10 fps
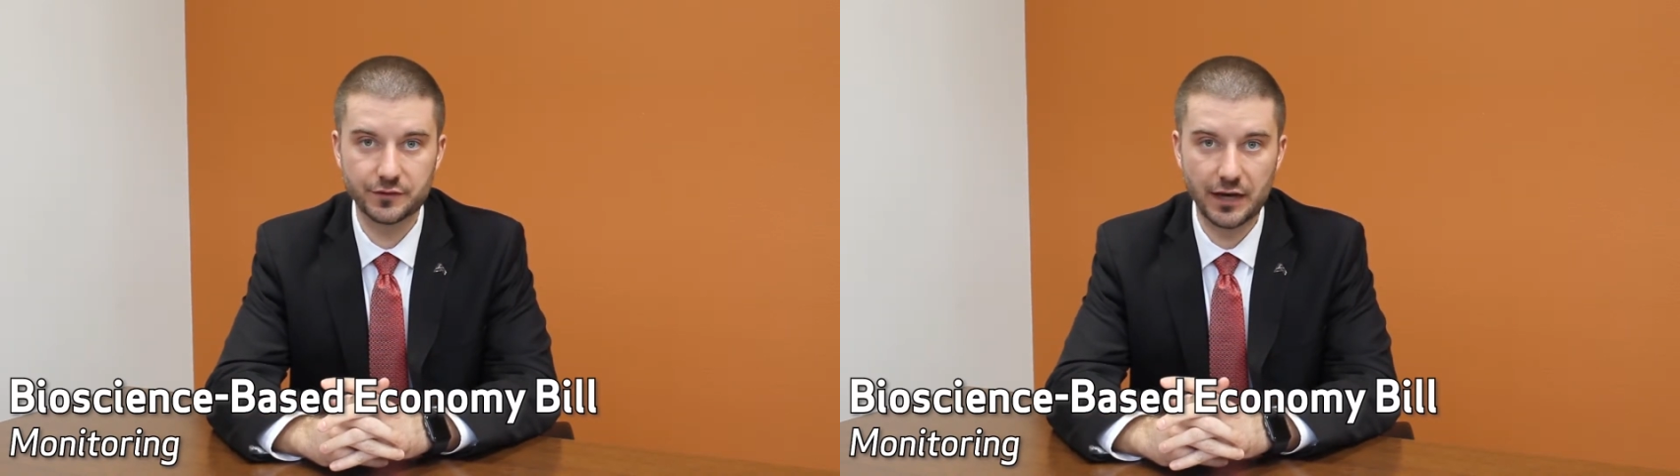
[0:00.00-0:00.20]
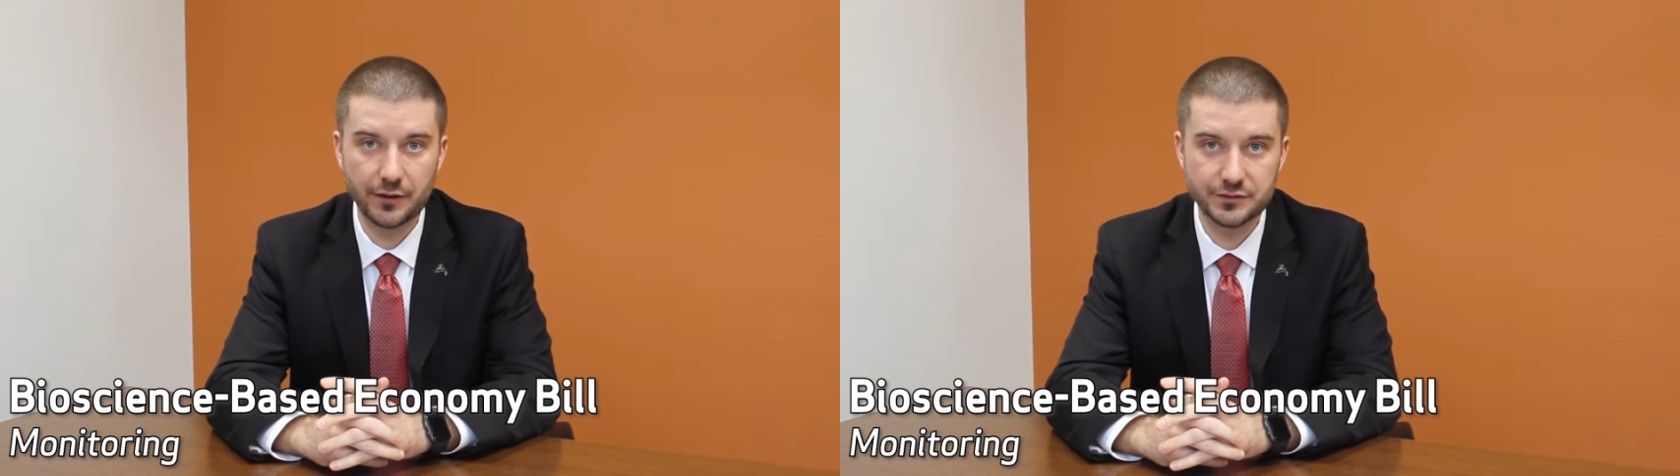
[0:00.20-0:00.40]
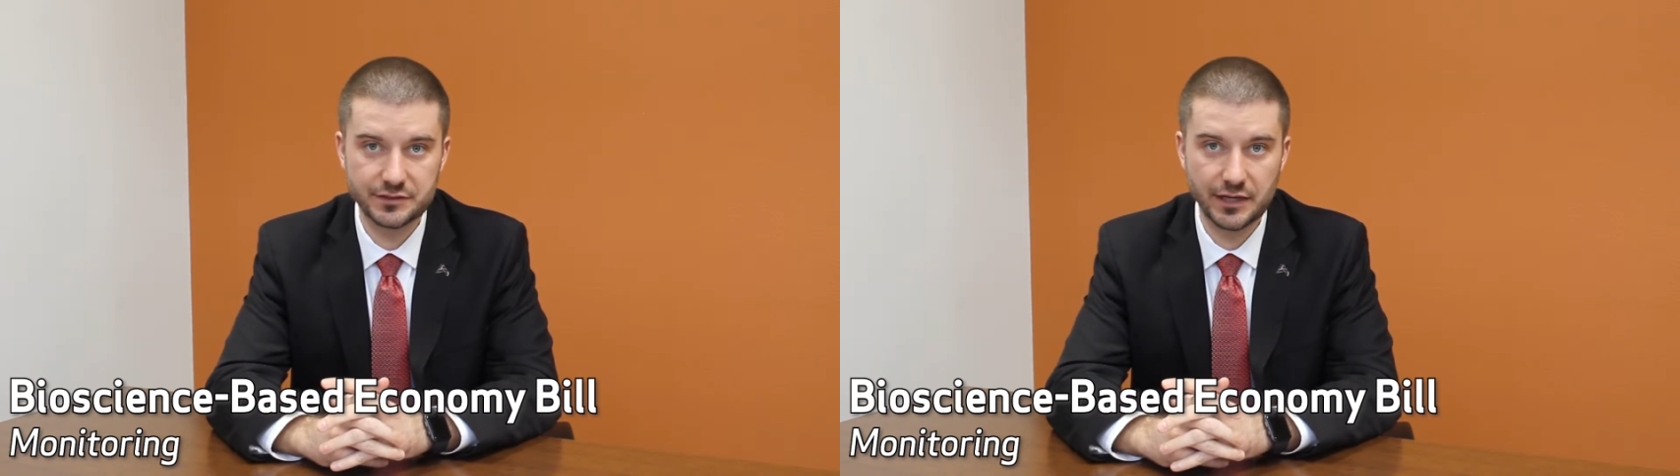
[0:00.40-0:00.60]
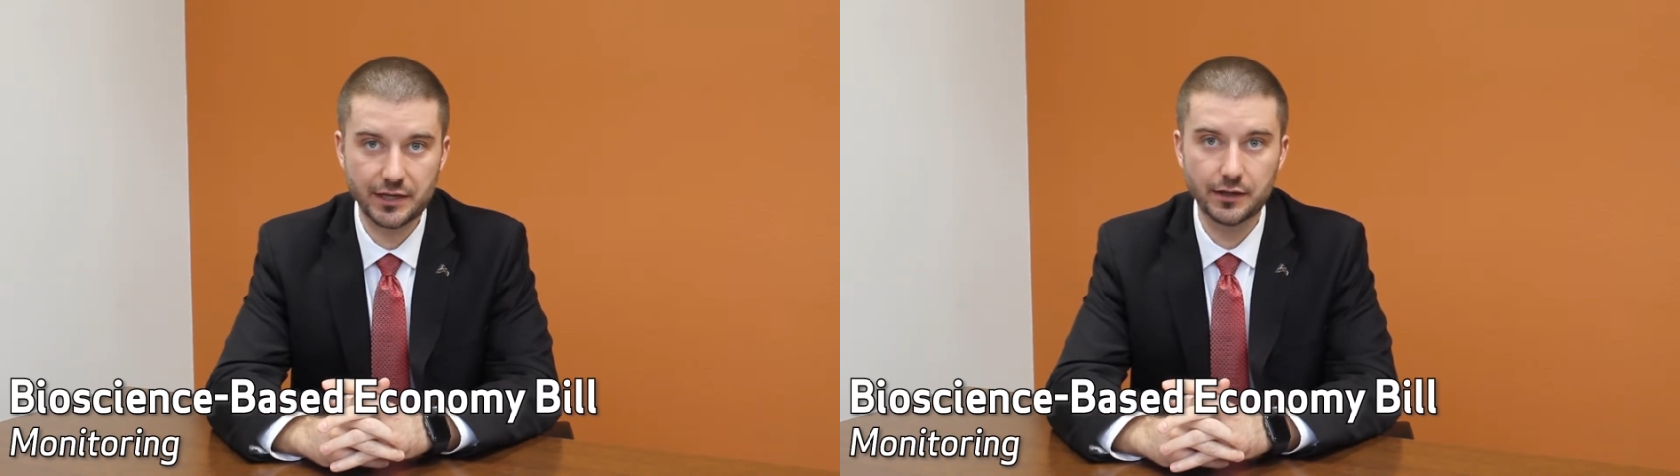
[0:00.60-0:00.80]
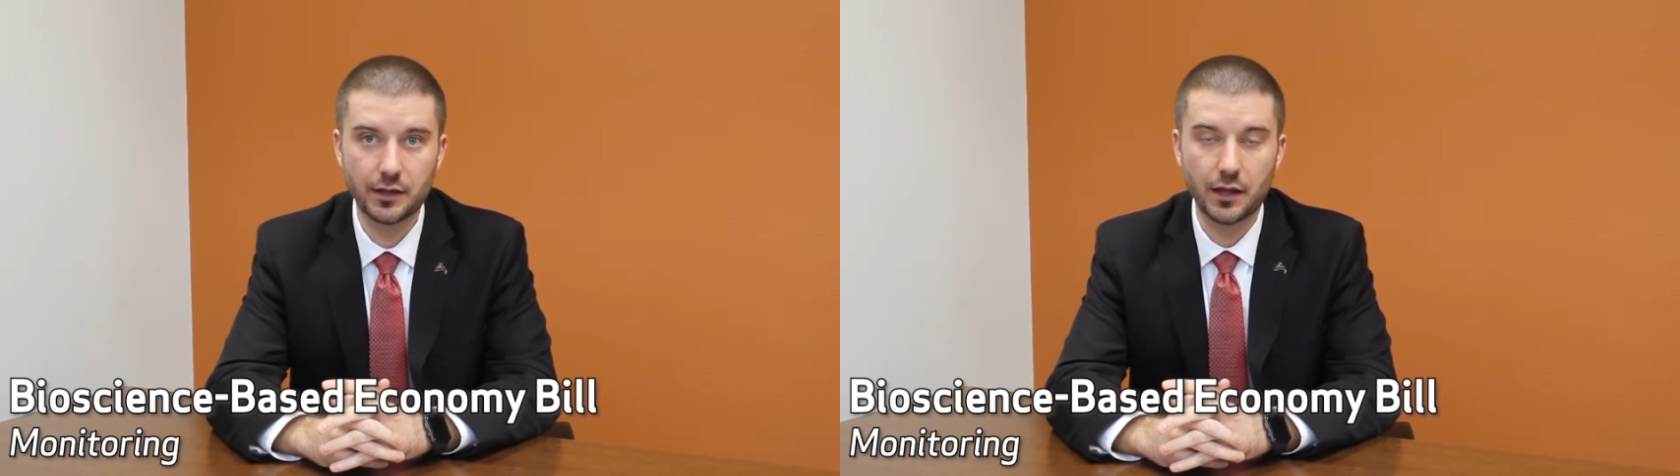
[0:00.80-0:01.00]
for Iowa
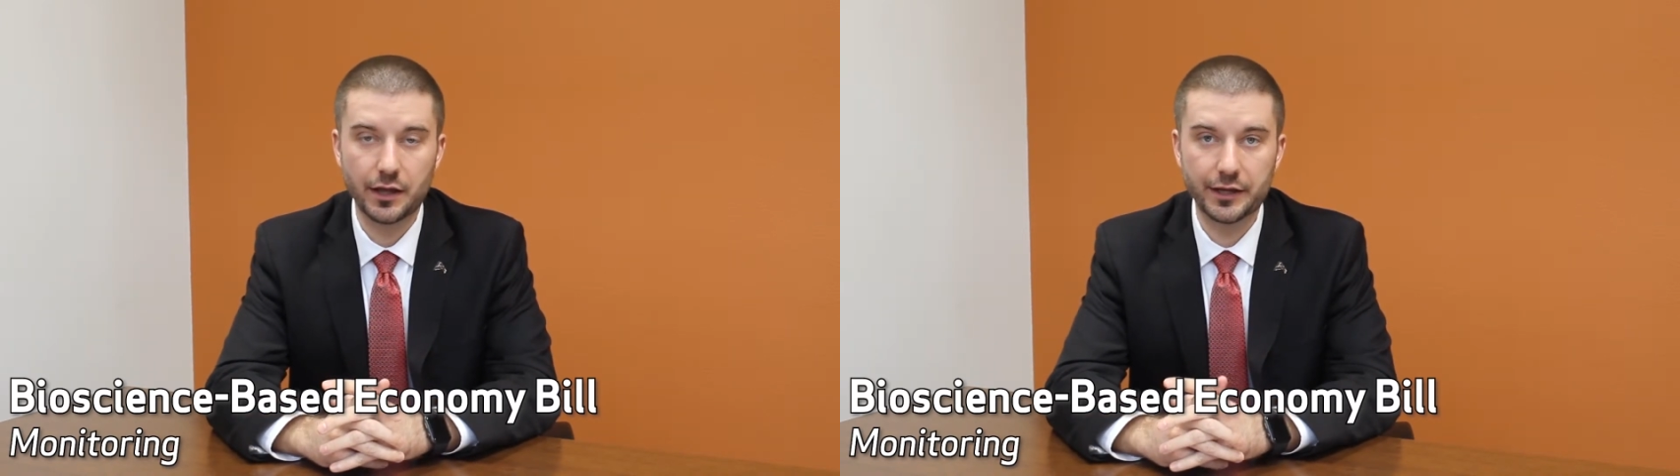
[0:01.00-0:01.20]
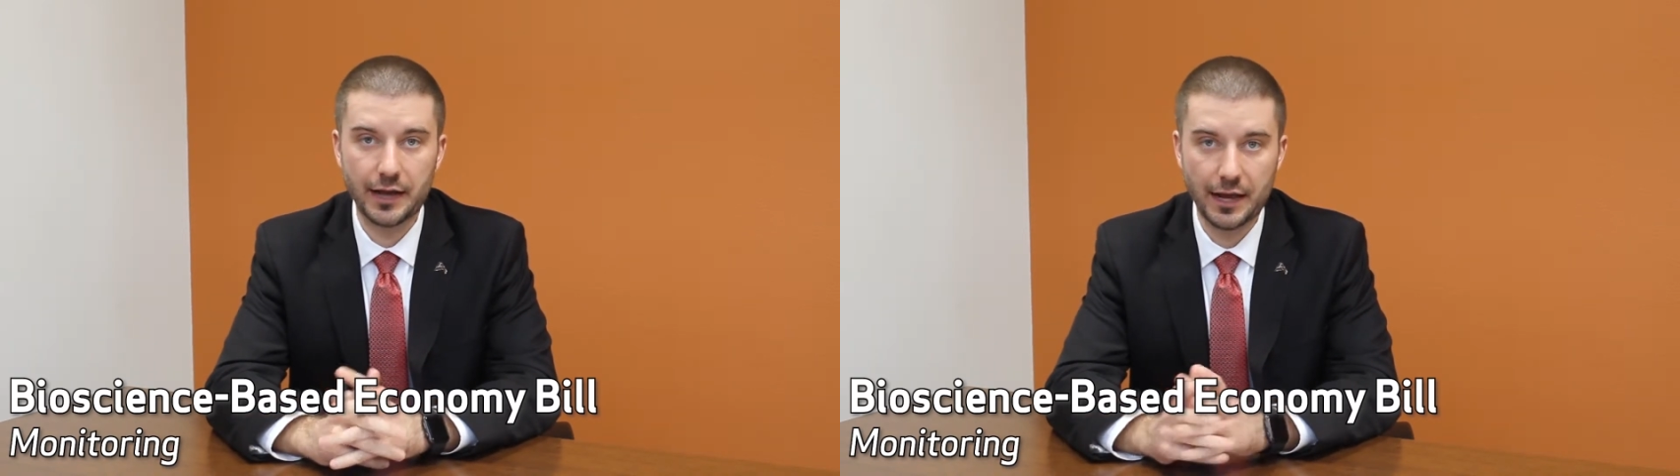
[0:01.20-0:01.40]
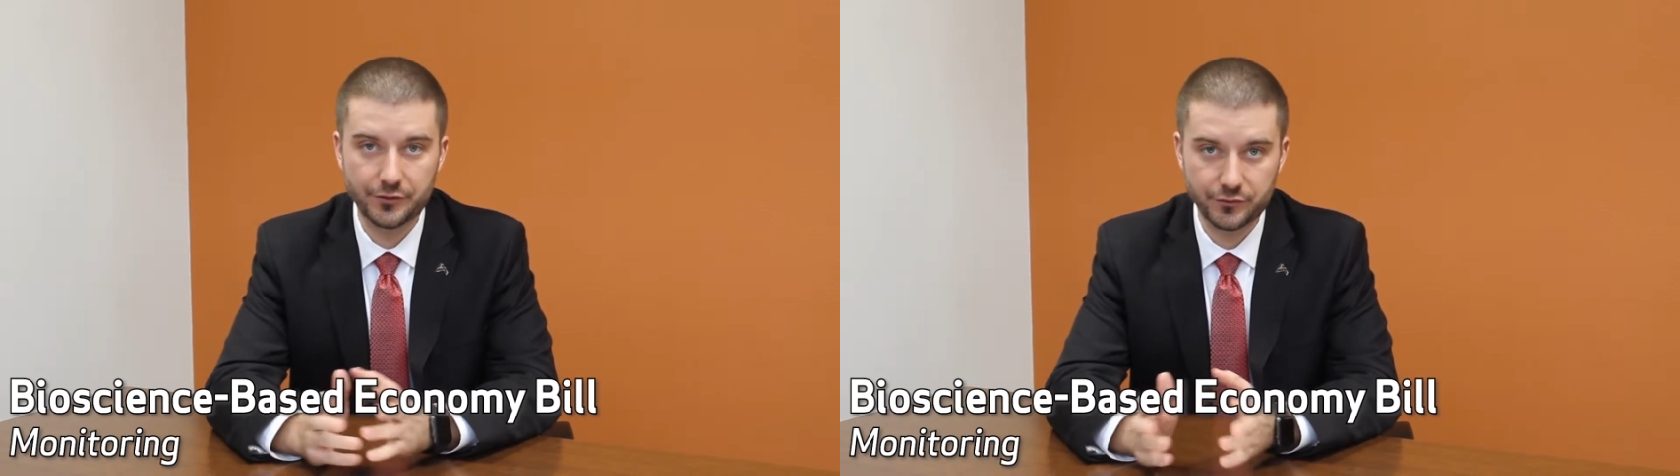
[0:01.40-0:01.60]
State and uh,